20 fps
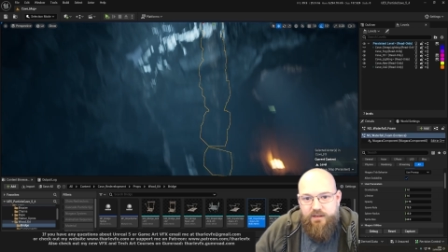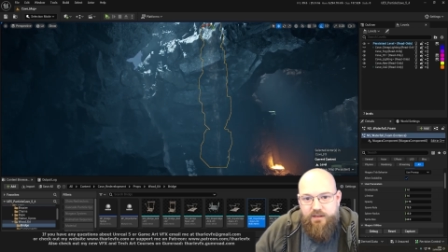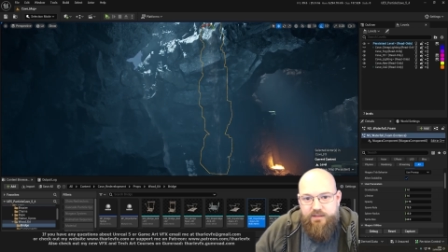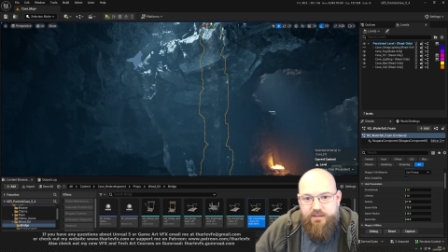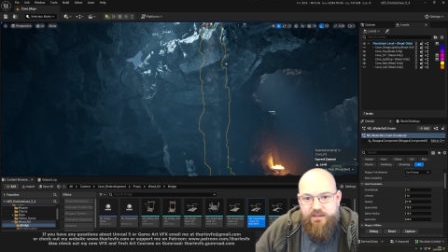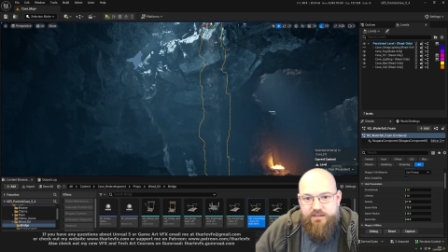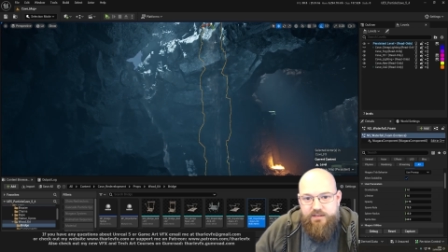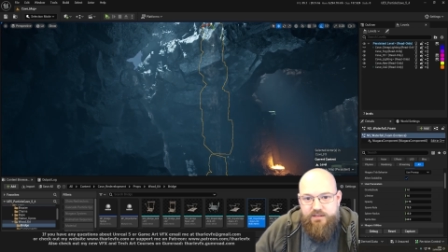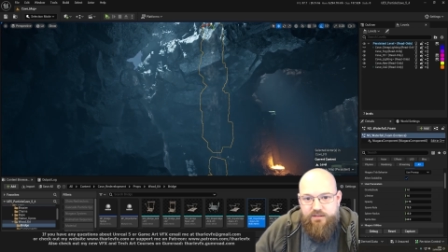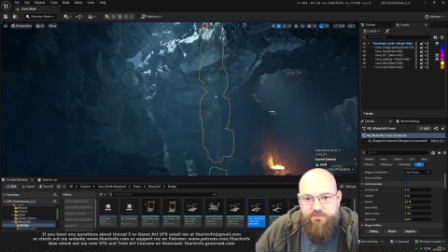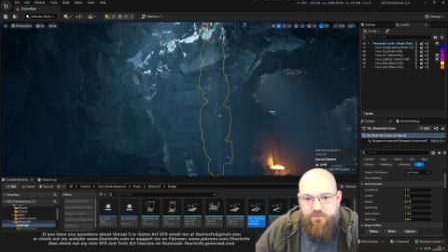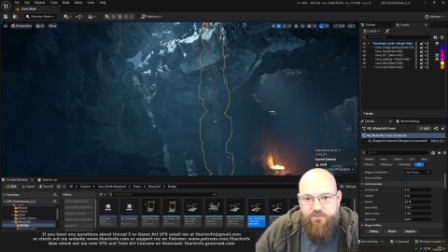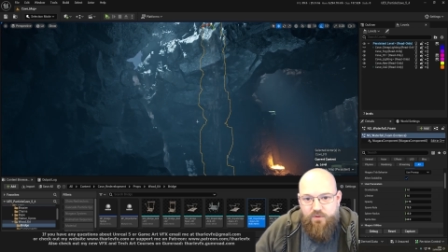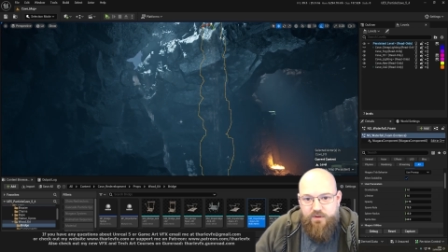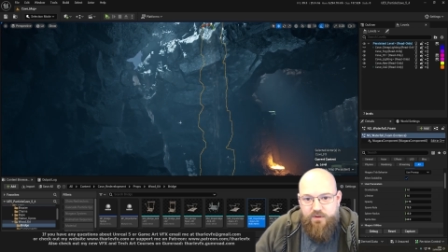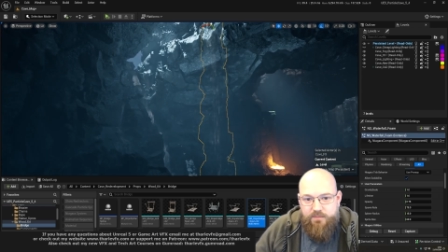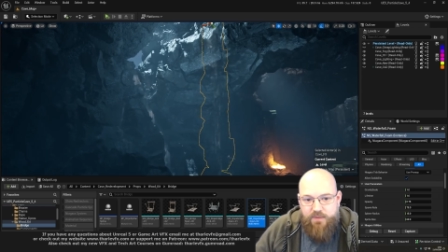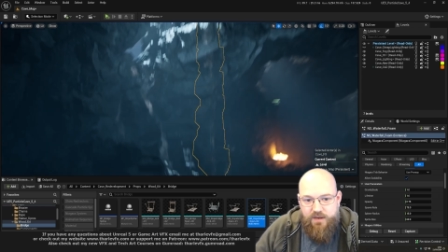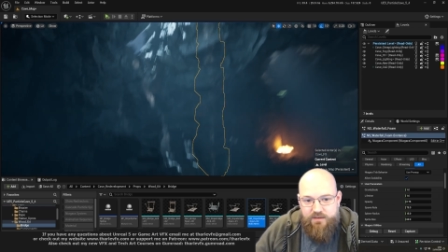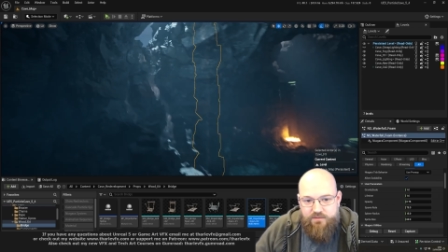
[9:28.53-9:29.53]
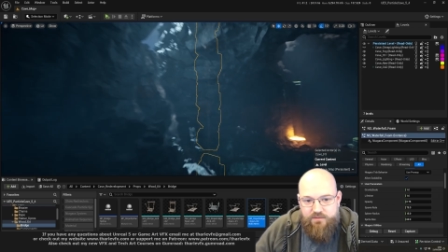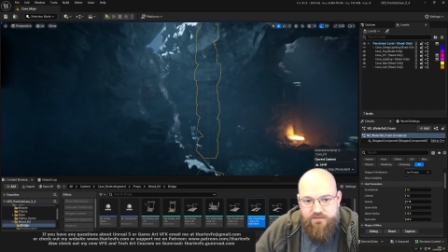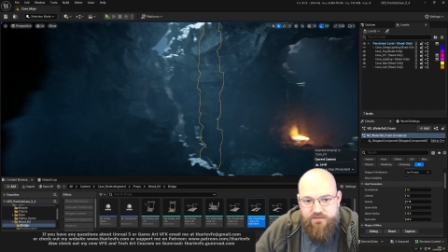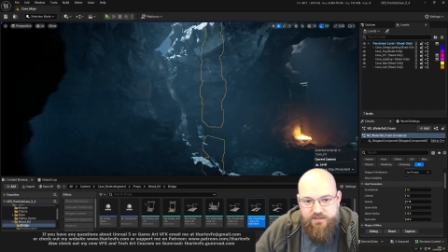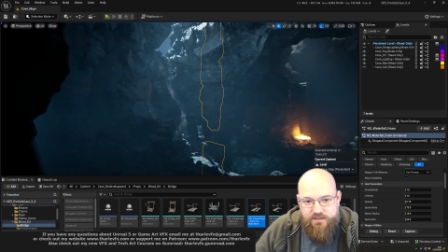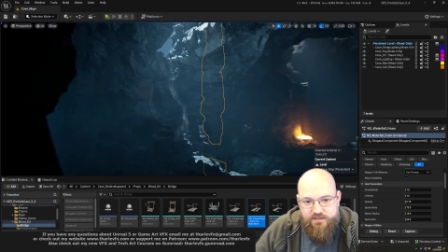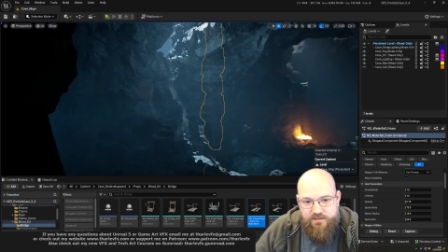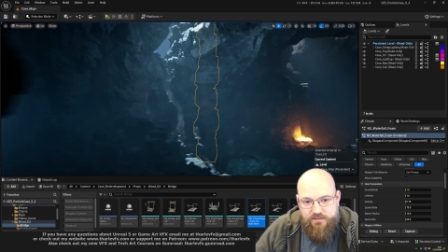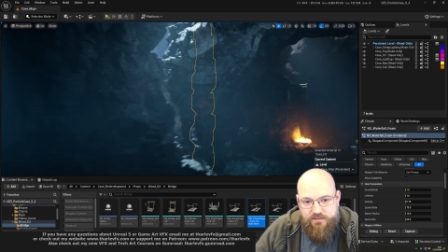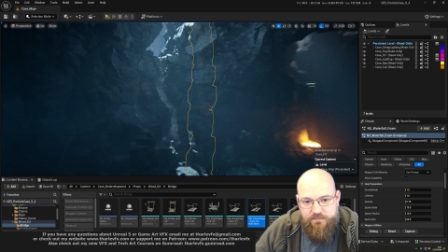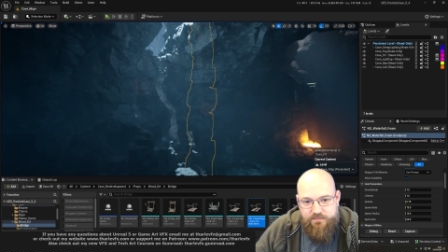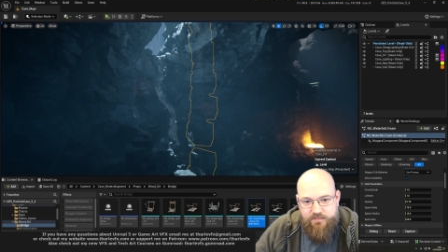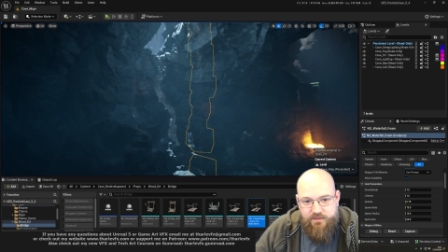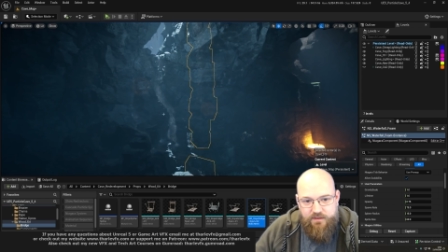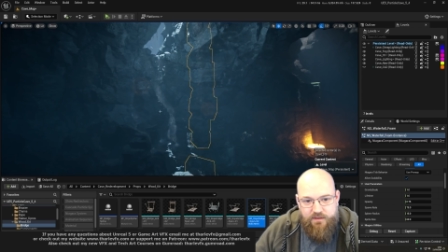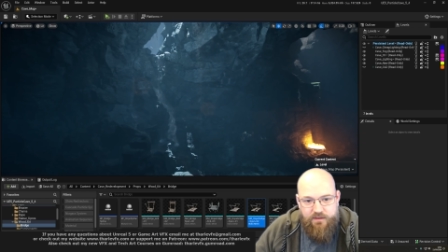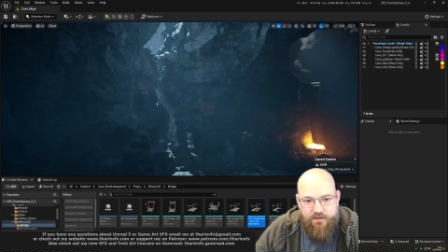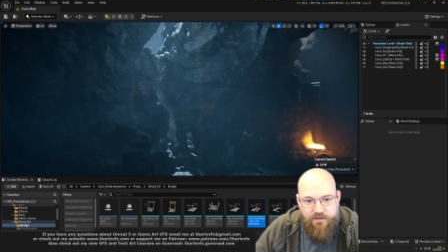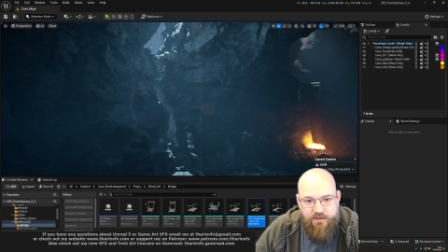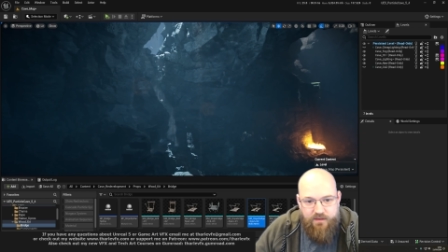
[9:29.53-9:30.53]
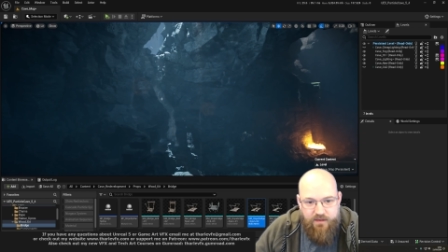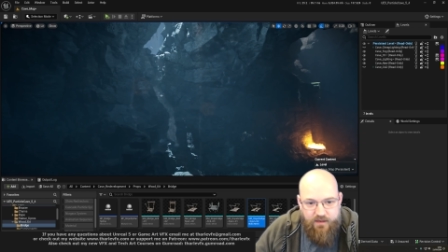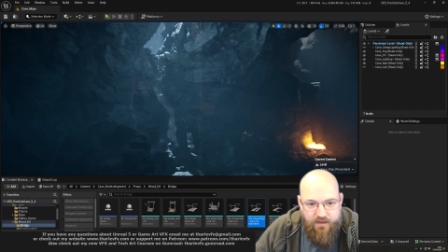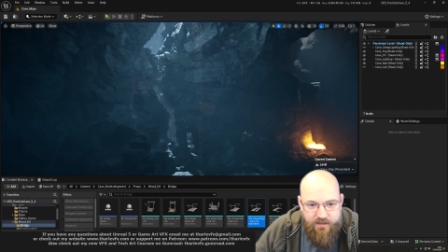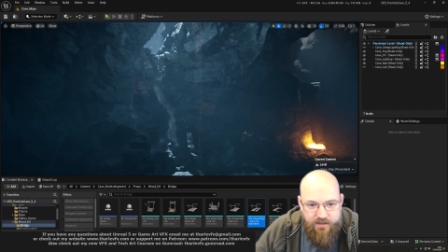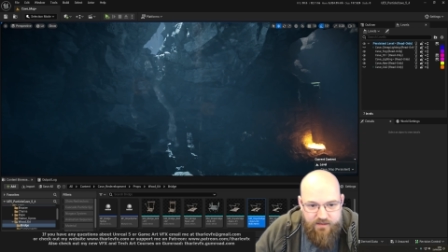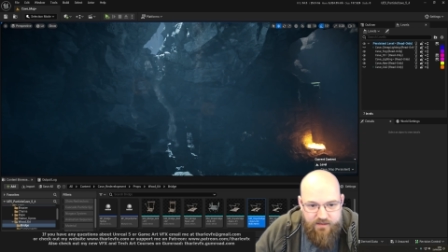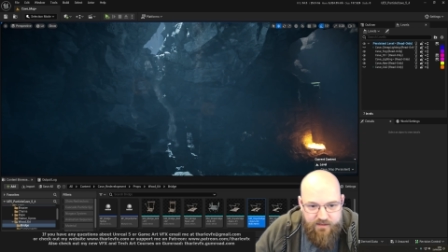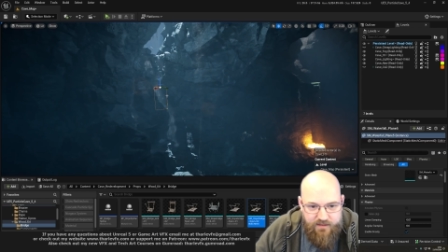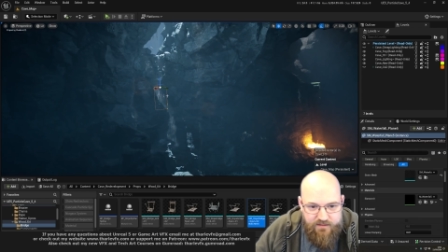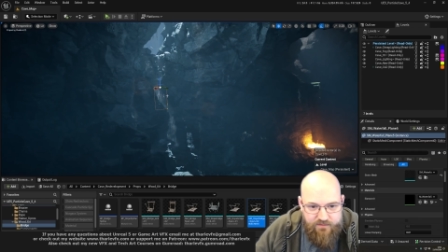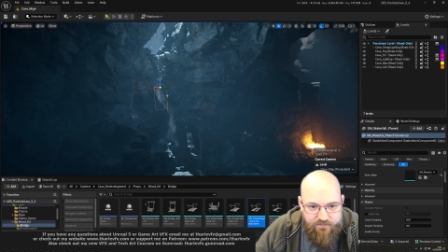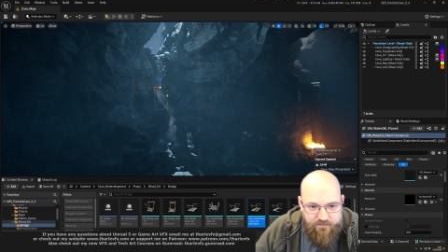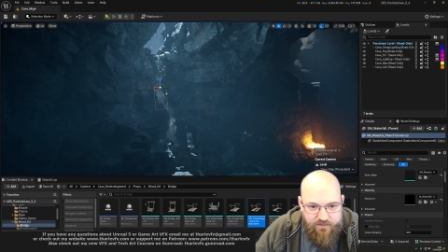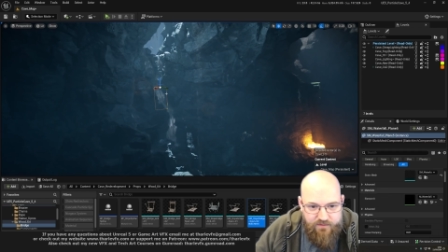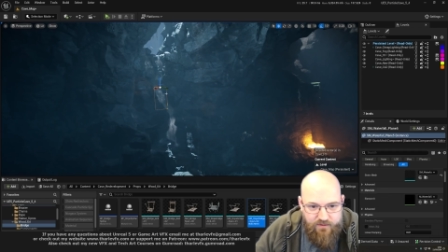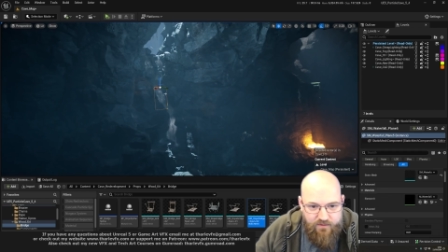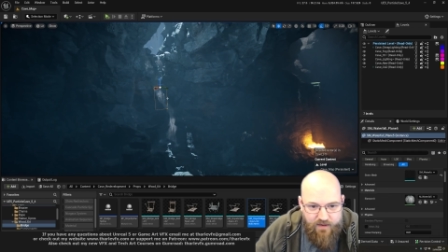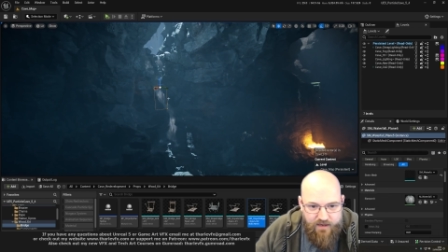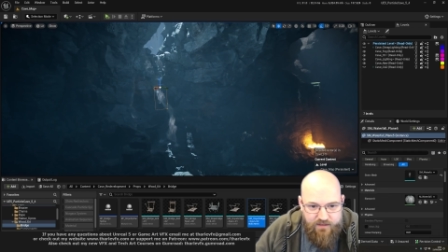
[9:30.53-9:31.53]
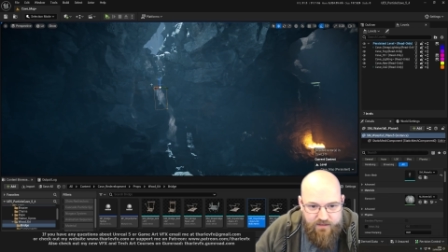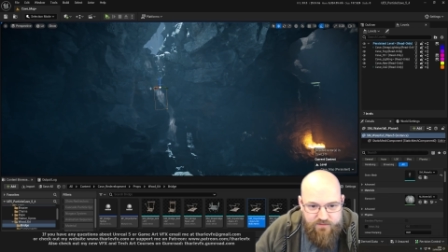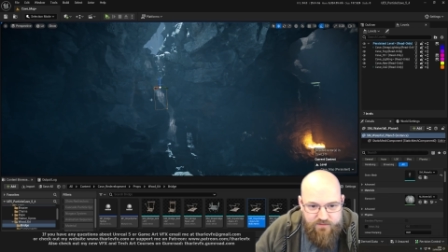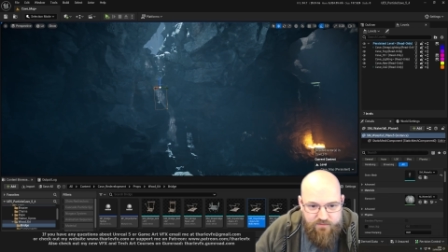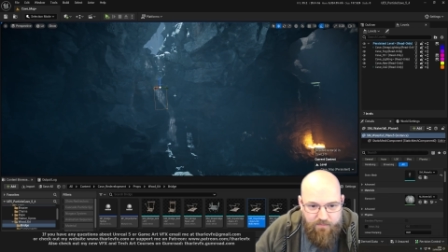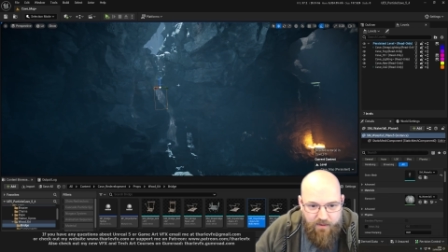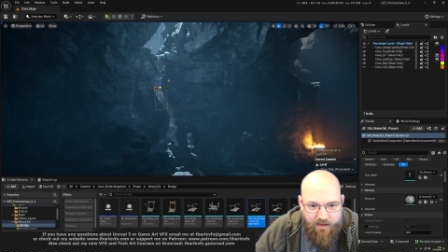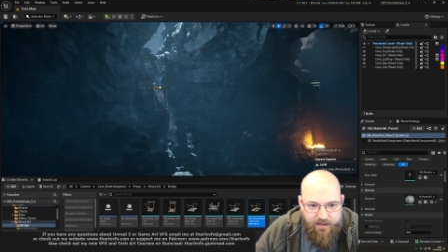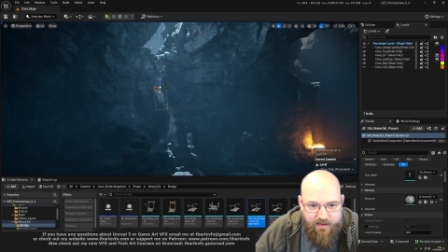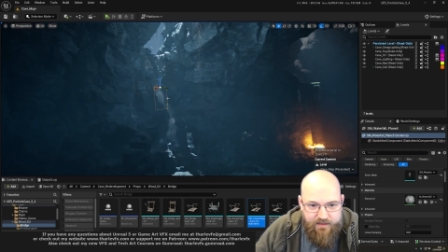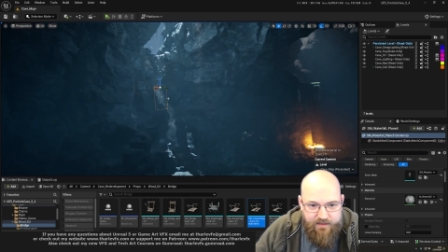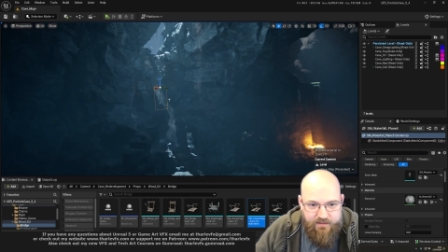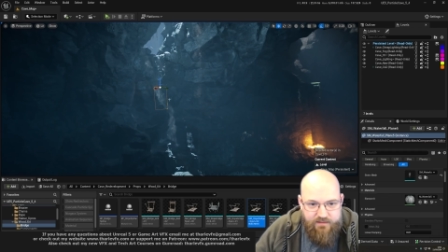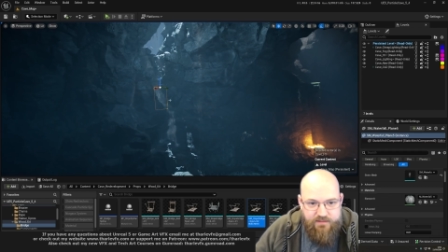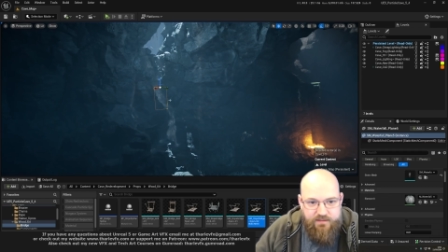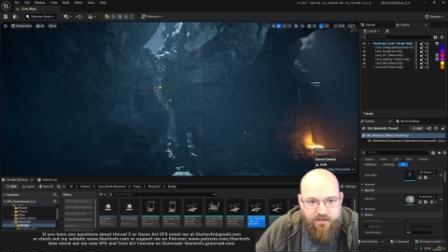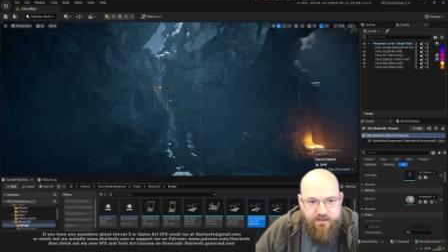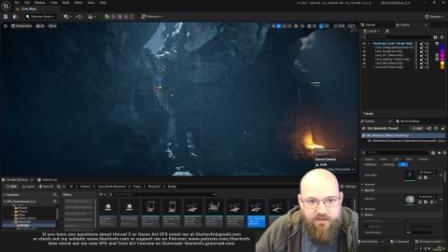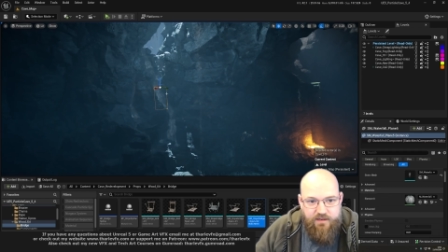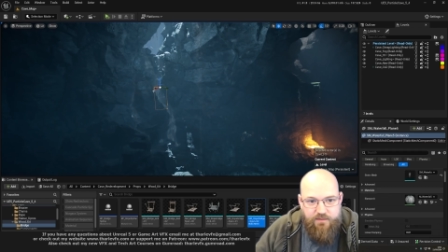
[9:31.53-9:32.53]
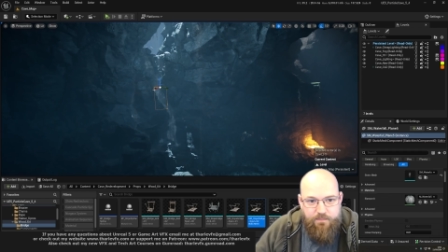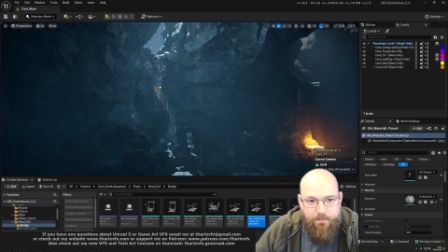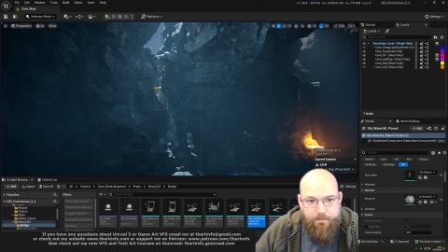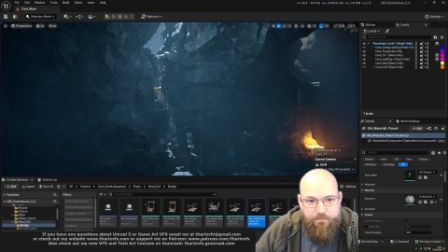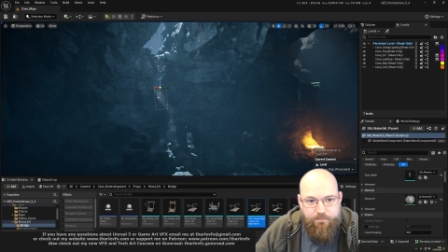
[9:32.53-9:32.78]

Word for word: There's a falling particle system, and then there's a few extra planes to kind of